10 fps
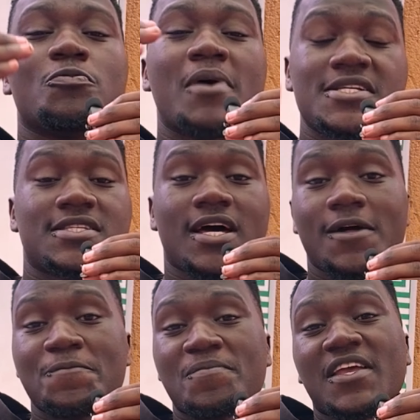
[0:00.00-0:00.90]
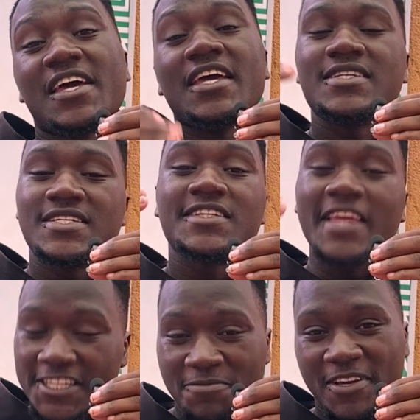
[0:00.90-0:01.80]
master, is
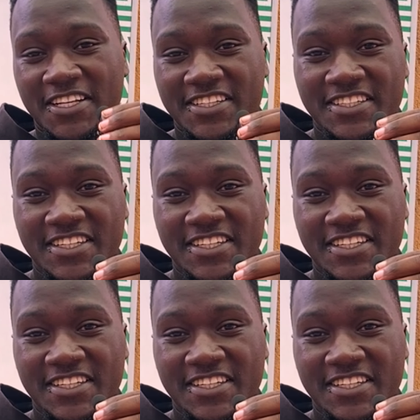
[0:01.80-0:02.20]
detachment.